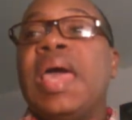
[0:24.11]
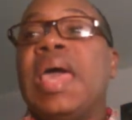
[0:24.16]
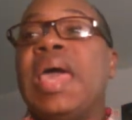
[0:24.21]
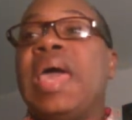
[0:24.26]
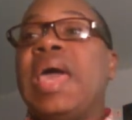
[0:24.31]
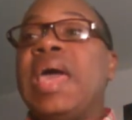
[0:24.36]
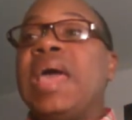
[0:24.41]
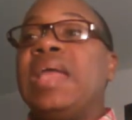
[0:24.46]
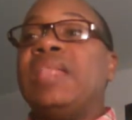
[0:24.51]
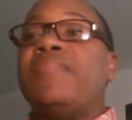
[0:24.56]

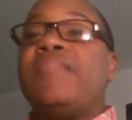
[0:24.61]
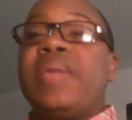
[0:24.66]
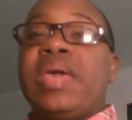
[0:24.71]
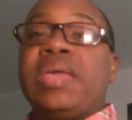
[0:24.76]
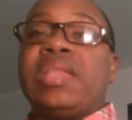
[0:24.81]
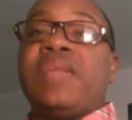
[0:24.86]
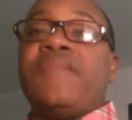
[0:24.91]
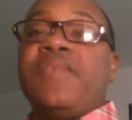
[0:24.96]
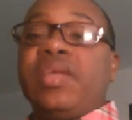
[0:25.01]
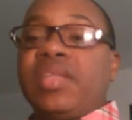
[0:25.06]
and
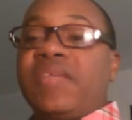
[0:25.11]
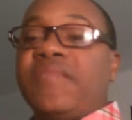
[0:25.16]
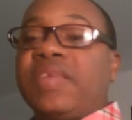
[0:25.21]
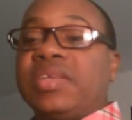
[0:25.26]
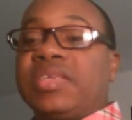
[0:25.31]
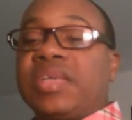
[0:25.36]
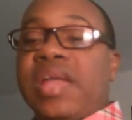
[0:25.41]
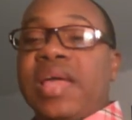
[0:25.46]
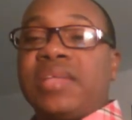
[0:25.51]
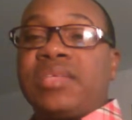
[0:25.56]
being the
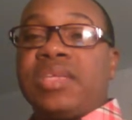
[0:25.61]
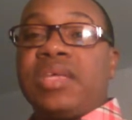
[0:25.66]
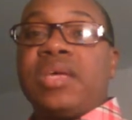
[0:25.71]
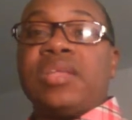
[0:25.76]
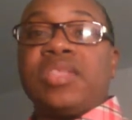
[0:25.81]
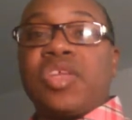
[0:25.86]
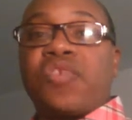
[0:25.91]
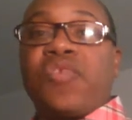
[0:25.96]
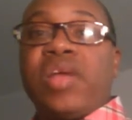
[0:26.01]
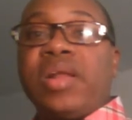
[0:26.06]
vigilante,
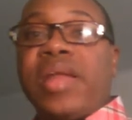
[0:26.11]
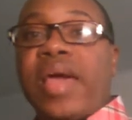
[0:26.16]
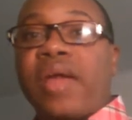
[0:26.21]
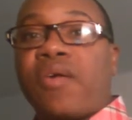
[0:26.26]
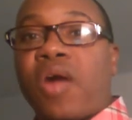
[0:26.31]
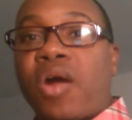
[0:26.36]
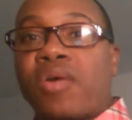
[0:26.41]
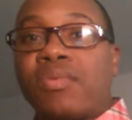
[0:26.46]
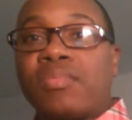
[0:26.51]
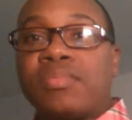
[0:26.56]
the Green
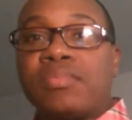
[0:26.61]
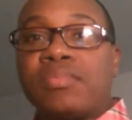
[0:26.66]
Arrow.